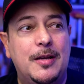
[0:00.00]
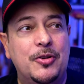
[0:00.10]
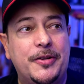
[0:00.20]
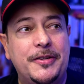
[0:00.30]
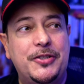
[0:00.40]

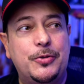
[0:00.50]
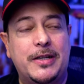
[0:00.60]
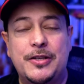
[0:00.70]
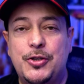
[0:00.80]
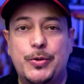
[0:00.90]
not only do
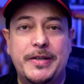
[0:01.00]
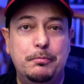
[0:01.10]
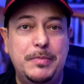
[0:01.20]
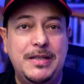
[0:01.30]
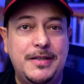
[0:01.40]
I enjoy
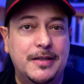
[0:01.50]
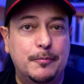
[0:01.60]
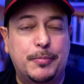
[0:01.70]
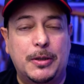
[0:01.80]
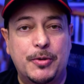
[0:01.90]
media
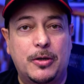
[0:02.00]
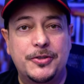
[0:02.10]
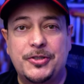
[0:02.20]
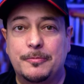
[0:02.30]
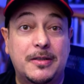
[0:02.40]
and pop
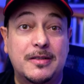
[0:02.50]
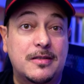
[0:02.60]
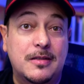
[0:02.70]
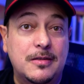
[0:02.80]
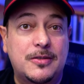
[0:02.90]
culture,
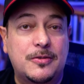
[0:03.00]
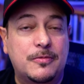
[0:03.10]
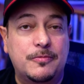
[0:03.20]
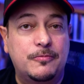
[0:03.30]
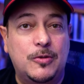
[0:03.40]
because
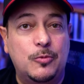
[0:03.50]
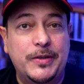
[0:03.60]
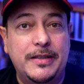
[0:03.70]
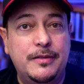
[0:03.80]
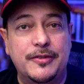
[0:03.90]
that's what
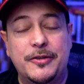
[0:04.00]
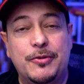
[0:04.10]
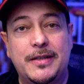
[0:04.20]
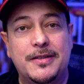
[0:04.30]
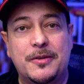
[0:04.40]
we live in,
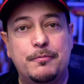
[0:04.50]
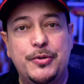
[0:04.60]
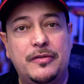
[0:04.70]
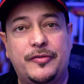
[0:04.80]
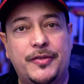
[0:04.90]
right? It's a
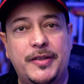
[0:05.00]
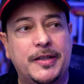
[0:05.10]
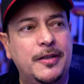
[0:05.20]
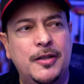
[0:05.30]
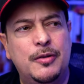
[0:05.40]
beautiful
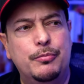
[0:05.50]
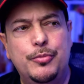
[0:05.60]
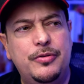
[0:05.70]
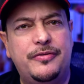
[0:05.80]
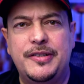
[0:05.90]
thing.
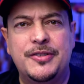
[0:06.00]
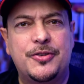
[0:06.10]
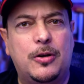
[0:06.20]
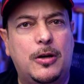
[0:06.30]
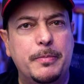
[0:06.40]
Movies,
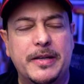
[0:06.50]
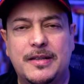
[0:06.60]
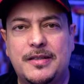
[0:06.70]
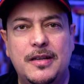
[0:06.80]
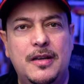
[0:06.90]

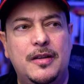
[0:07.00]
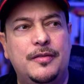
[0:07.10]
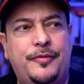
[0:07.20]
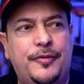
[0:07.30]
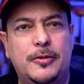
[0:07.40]
comics,
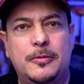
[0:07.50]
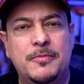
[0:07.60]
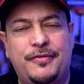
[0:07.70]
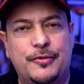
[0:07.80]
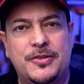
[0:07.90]

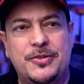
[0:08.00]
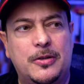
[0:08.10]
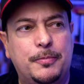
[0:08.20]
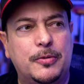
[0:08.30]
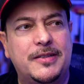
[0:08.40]
films, for
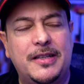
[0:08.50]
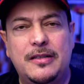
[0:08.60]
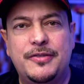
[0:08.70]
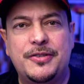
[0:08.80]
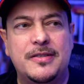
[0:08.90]
example,
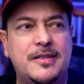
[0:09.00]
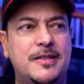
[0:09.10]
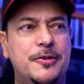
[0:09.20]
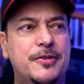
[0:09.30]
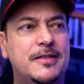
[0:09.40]
television
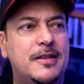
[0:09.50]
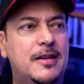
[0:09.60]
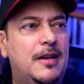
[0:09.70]
series,